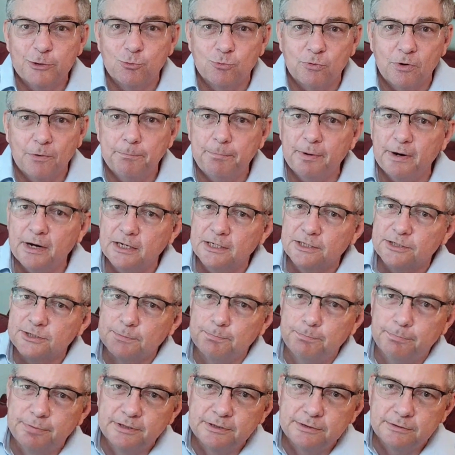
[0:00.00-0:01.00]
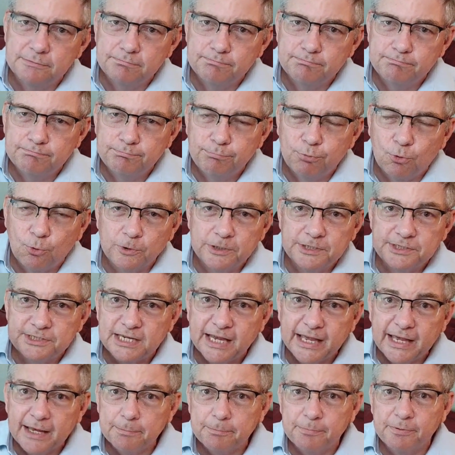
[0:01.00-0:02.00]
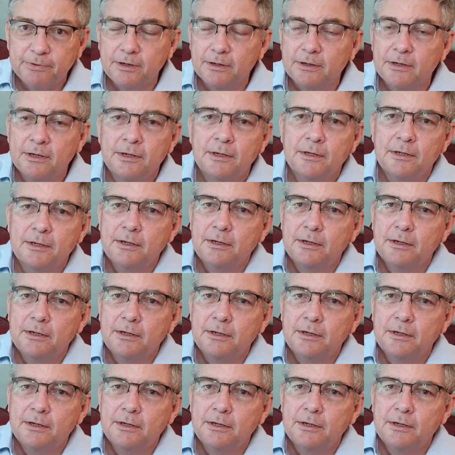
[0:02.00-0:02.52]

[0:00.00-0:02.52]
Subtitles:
robust, but Port Tampa